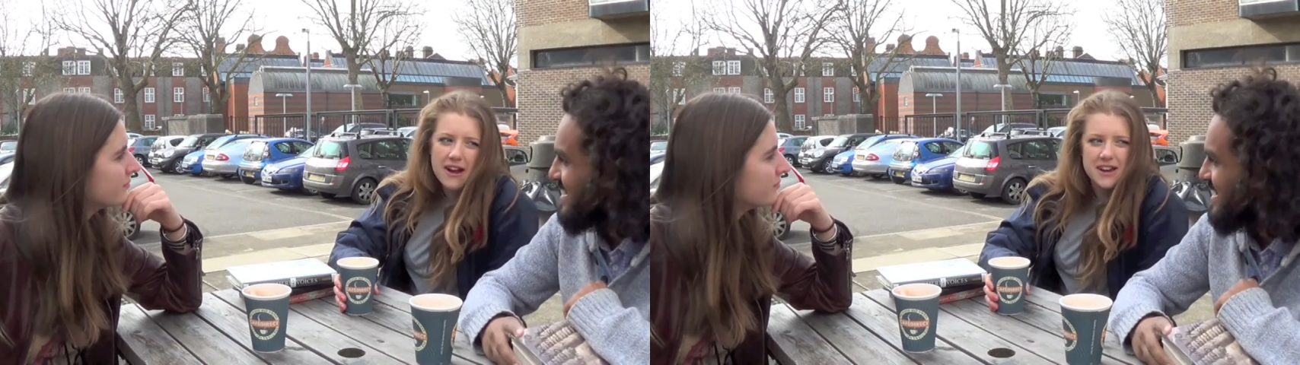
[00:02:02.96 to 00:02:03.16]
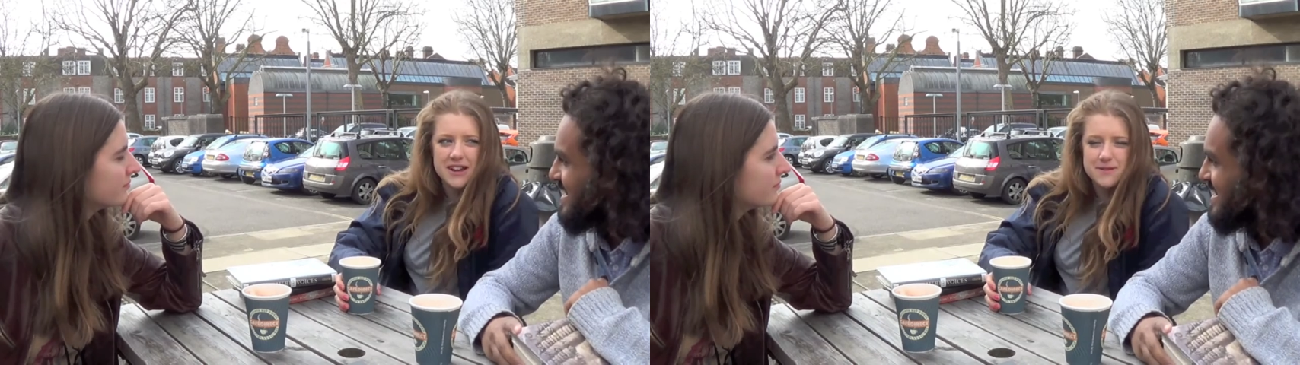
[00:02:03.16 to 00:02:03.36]

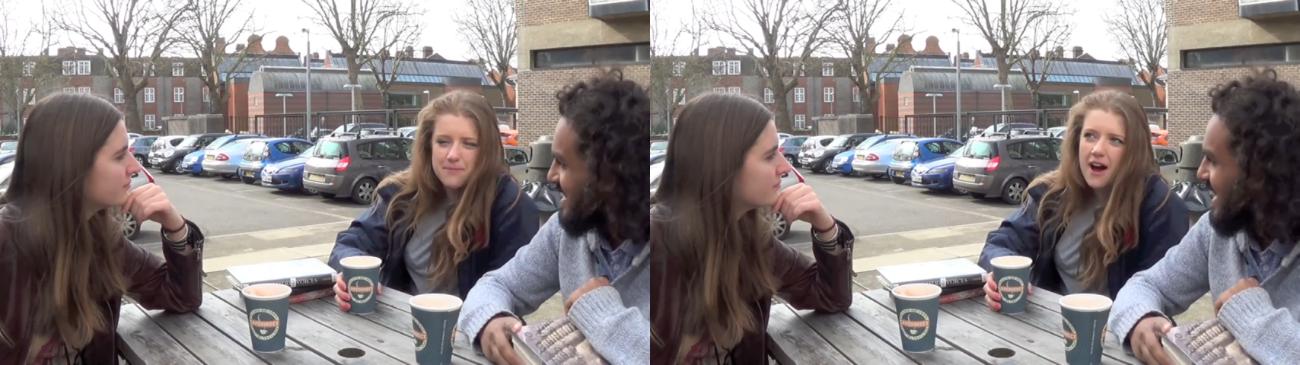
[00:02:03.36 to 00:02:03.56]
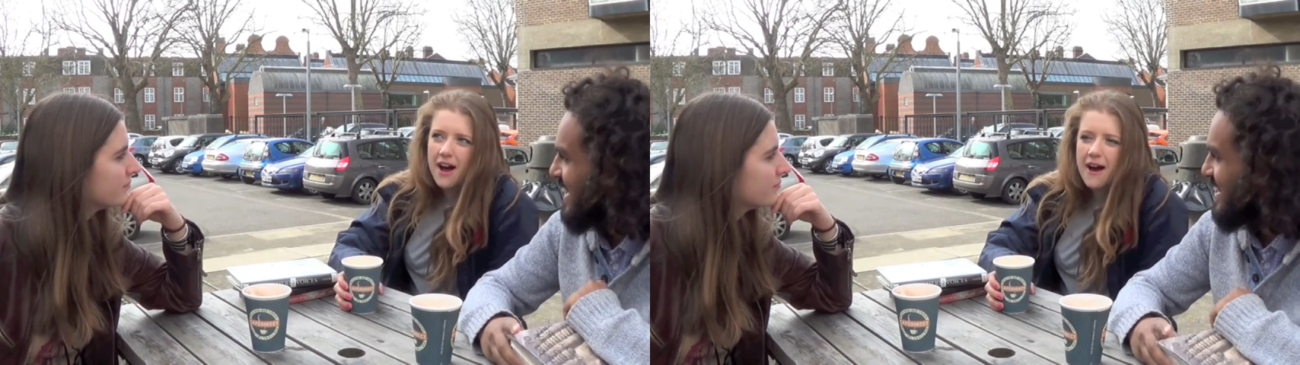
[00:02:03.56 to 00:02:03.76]
Speaker 1: quite good,
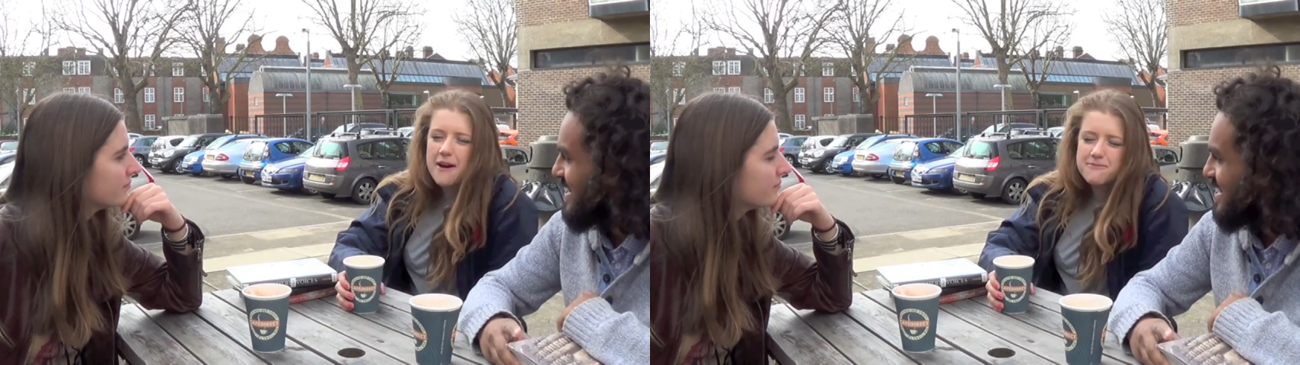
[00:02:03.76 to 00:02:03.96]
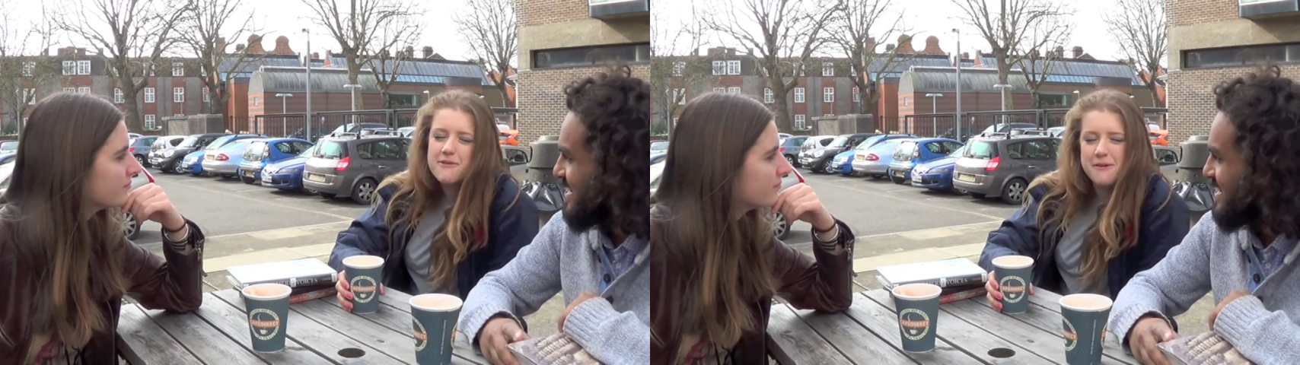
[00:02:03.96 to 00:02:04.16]
but okay.
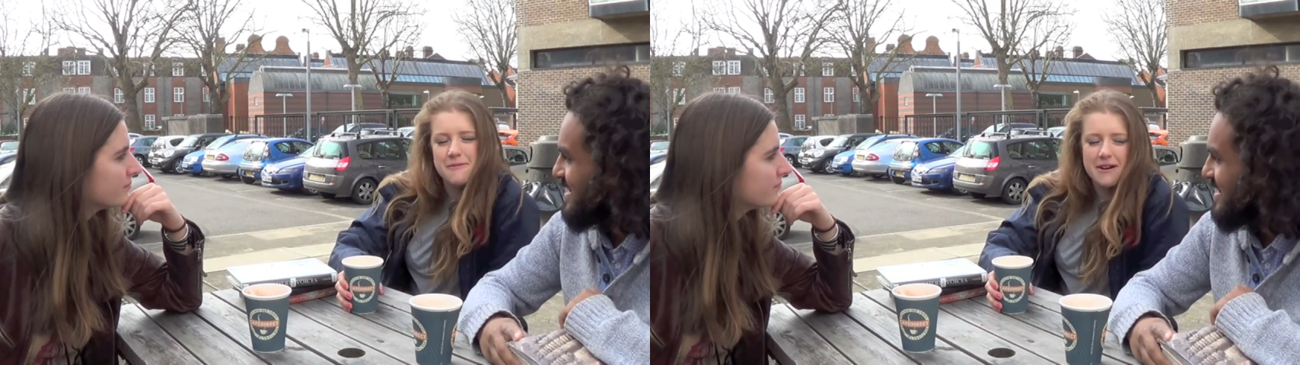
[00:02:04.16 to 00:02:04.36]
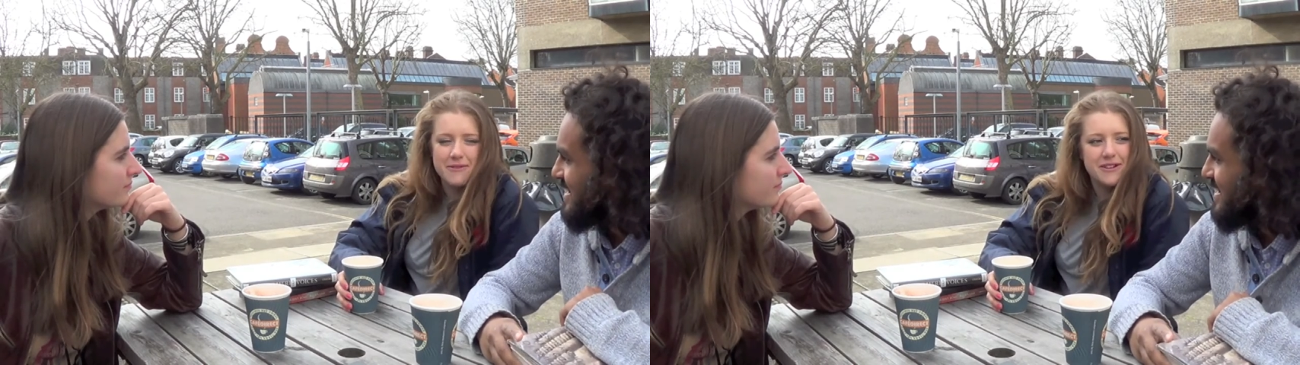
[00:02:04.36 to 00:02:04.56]
I prefer
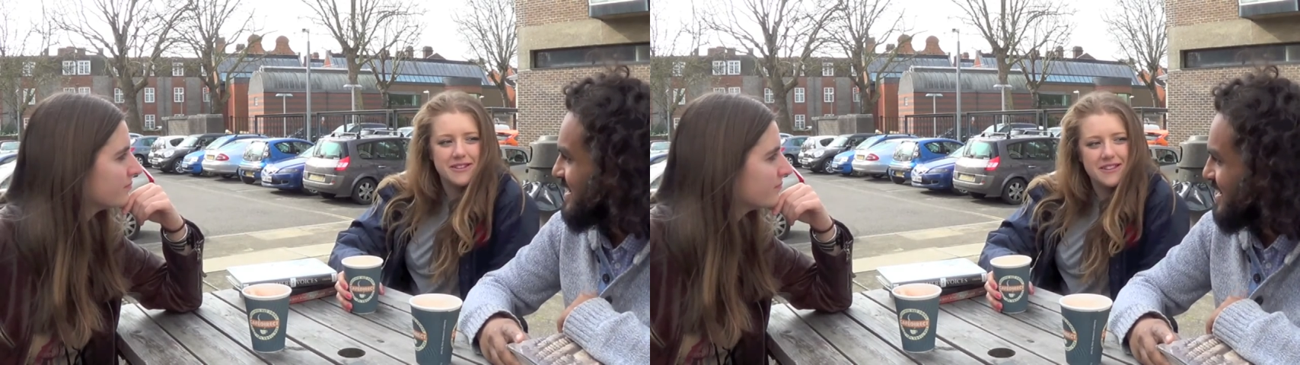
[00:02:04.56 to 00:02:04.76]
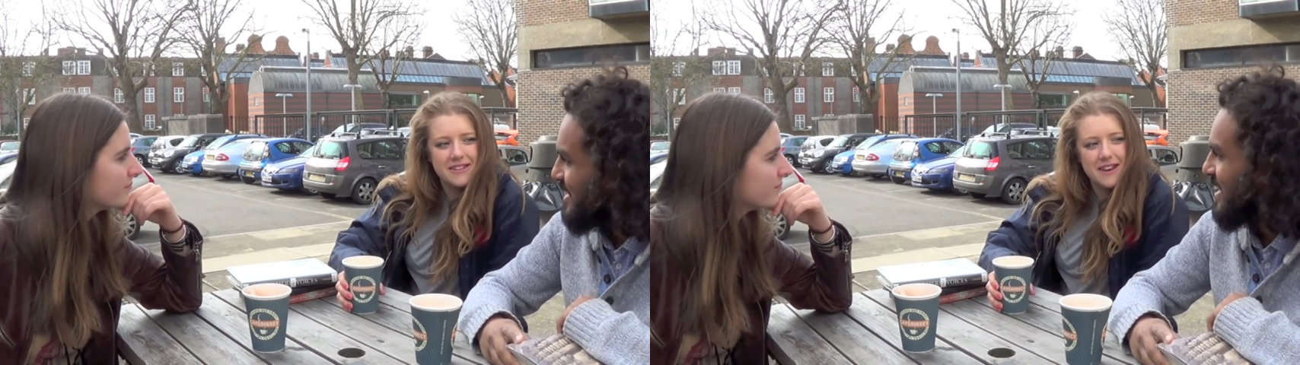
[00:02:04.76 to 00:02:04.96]
my other
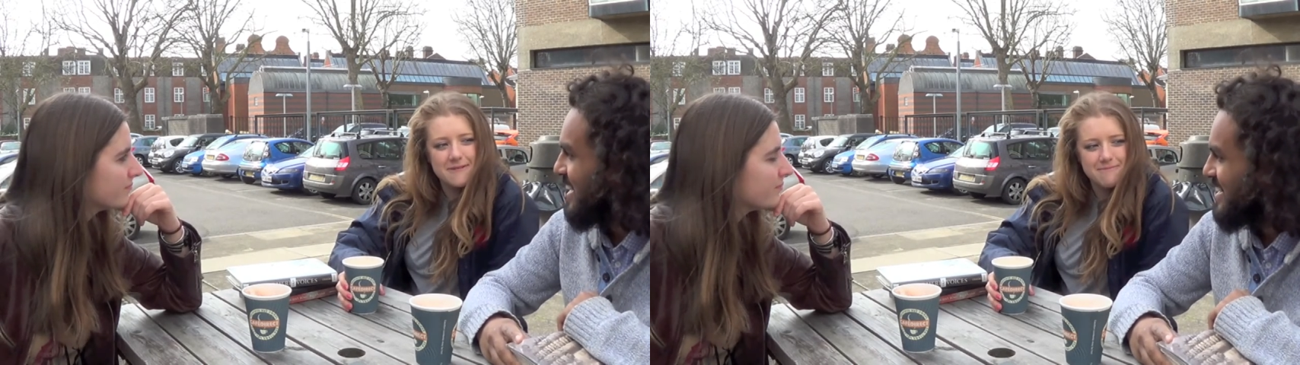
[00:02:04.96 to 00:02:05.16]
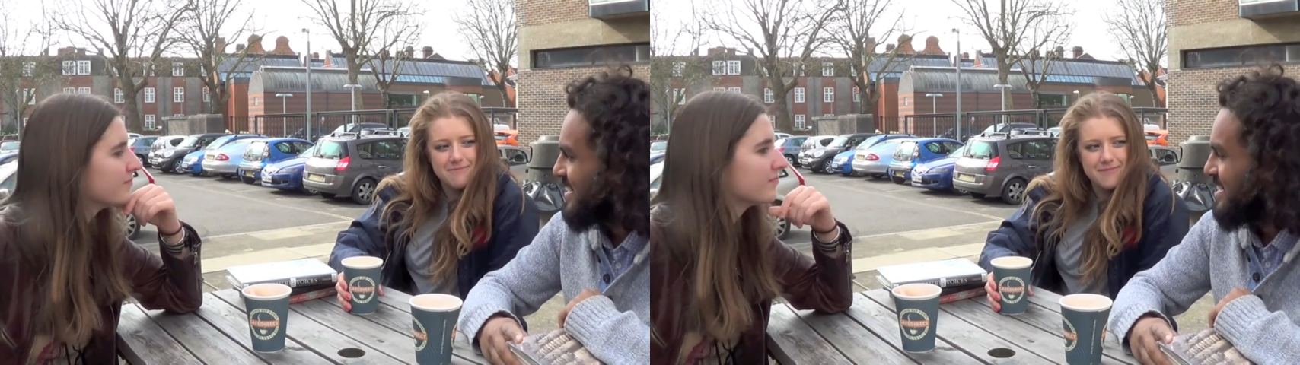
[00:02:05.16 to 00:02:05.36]
one.
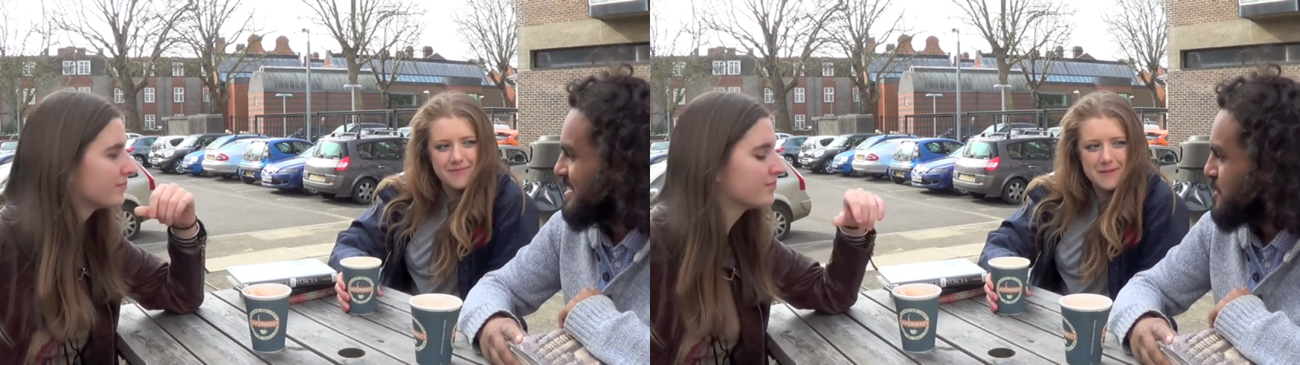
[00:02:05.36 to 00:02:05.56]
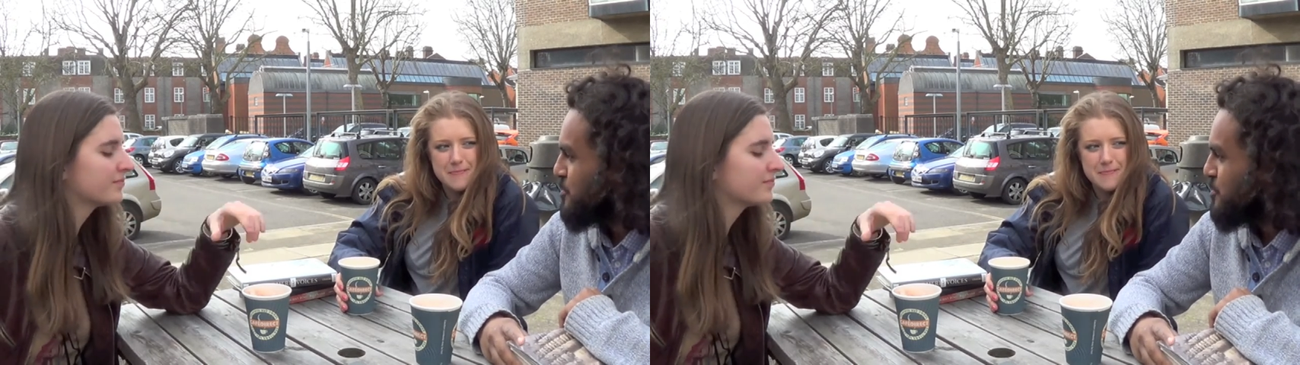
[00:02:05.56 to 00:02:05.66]
Okay.